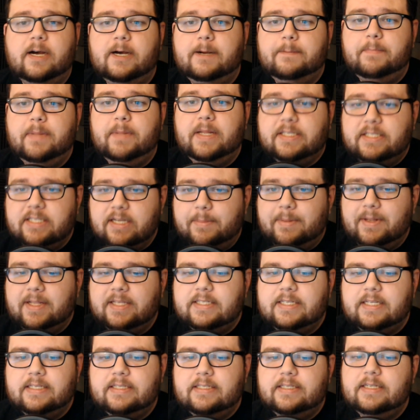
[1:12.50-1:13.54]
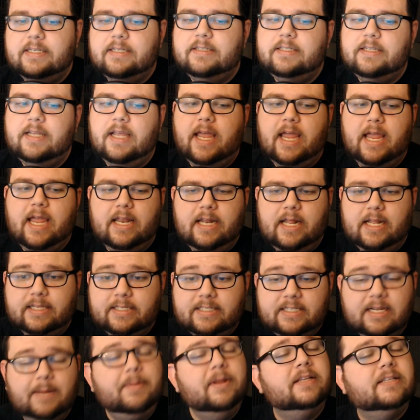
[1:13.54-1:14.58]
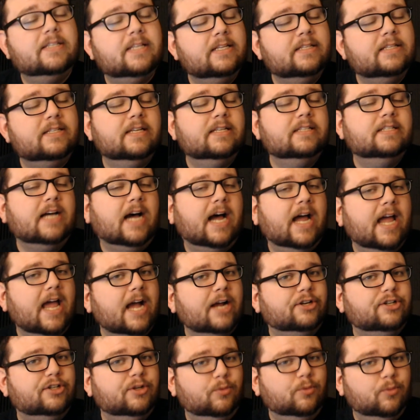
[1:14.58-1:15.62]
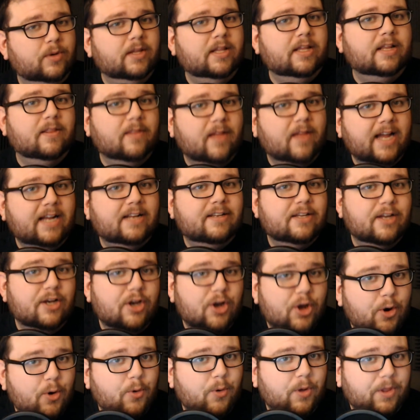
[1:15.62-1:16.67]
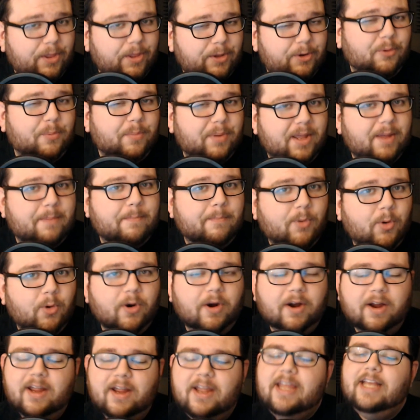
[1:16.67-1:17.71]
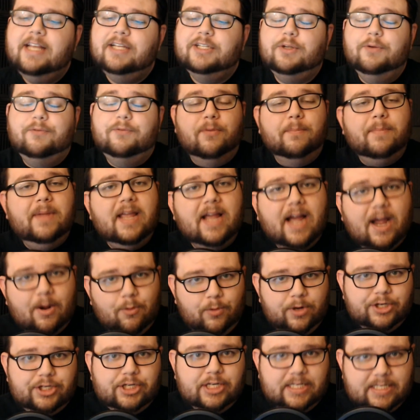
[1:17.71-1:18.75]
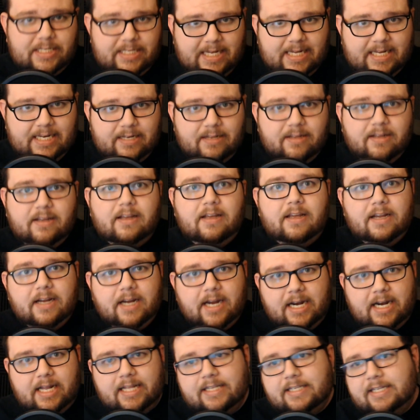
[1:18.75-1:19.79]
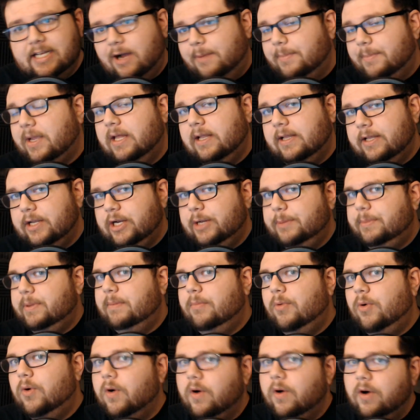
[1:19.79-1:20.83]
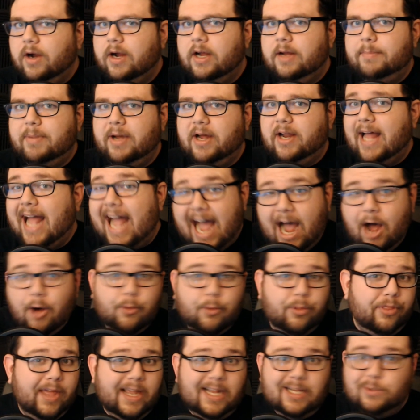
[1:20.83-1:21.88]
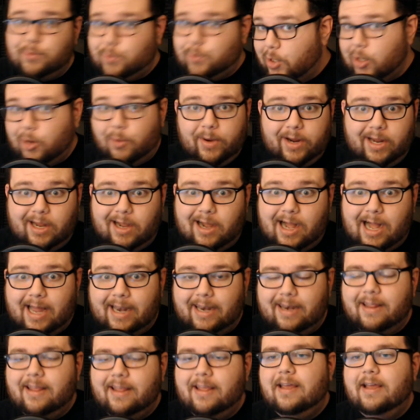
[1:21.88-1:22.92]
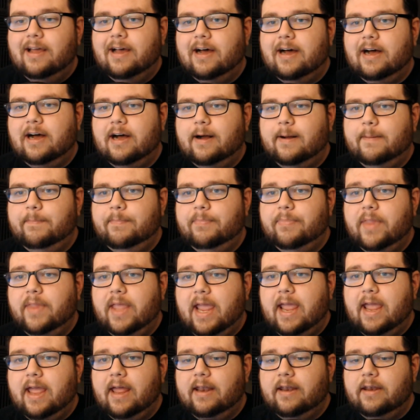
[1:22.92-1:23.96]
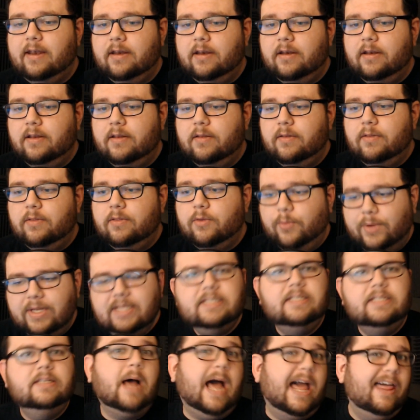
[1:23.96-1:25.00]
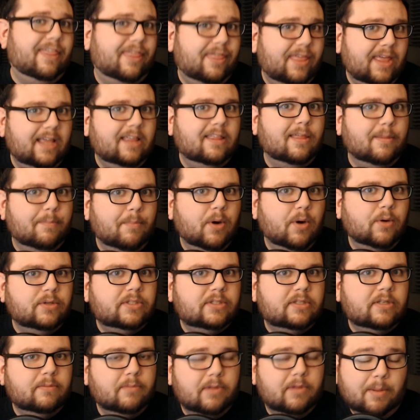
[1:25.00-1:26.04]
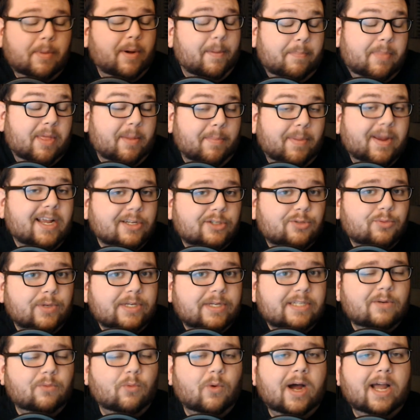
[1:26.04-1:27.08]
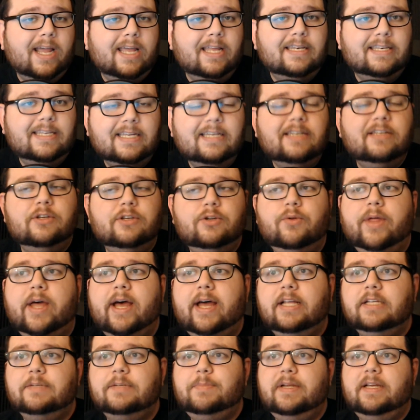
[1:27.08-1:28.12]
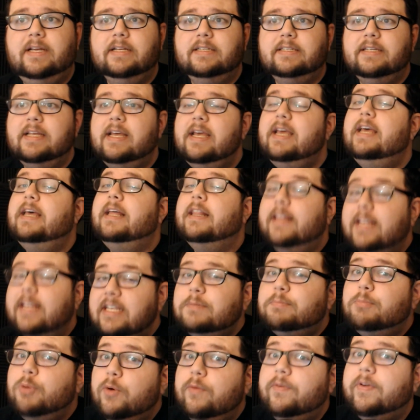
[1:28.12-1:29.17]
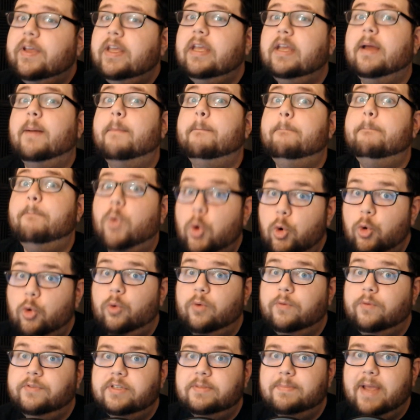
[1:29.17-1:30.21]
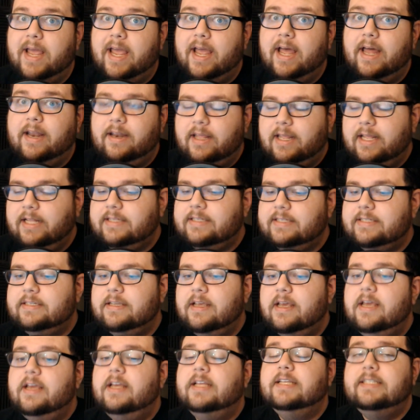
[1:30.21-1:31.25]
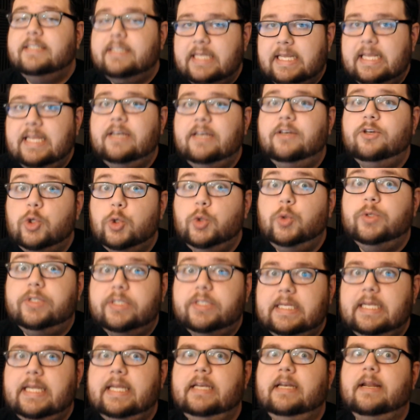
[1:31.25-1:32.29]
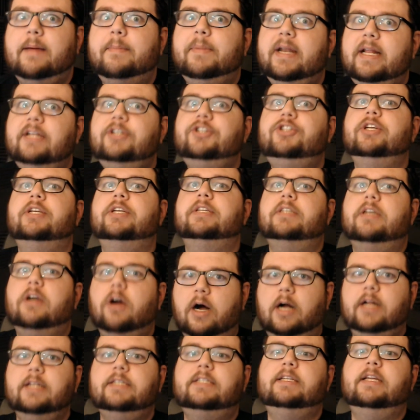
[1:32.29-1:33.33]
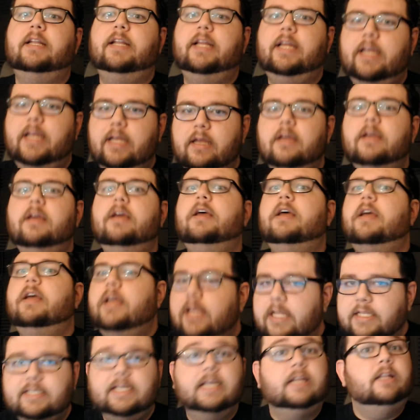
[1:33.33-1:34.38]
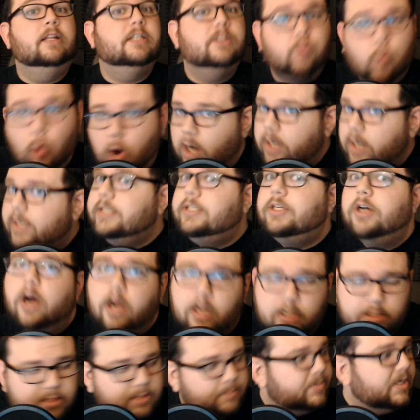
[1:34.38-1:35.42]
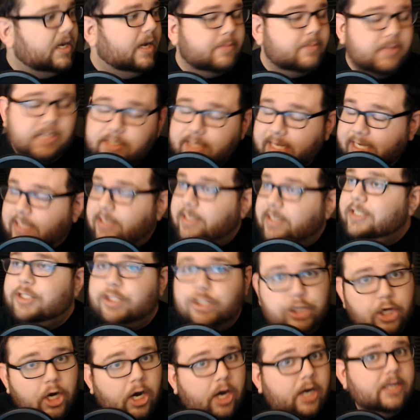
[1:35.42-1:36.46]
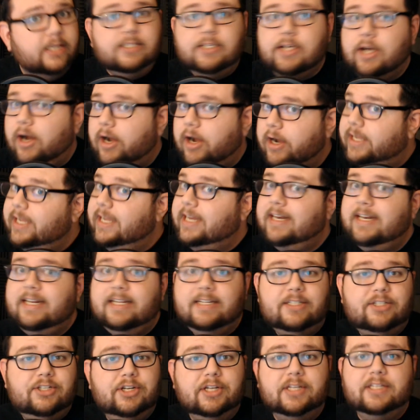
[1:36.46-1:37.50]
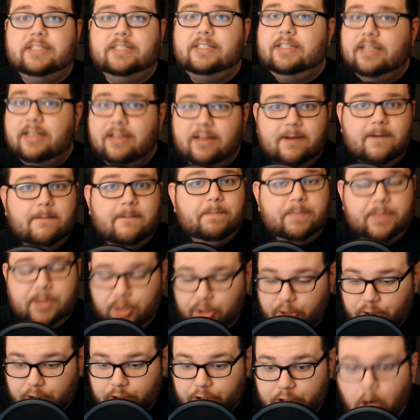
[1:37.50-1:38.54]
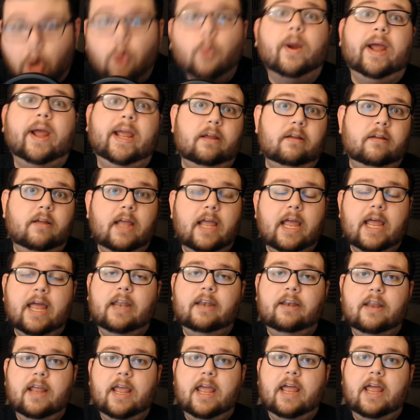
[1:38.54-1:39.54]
in some instances, and in some instances I actually really like to know a little bit more. So for me, I wish it did kind of tell me a little bit more about how things were going on, and the reason I think the biggest reason why it didn't do that is because this movie moves, man. It's scene to scene. I mean, it's just constantly, it's like, let's walk and talk. Sometimes it's like, let's jog and talk. It is just, you're going. And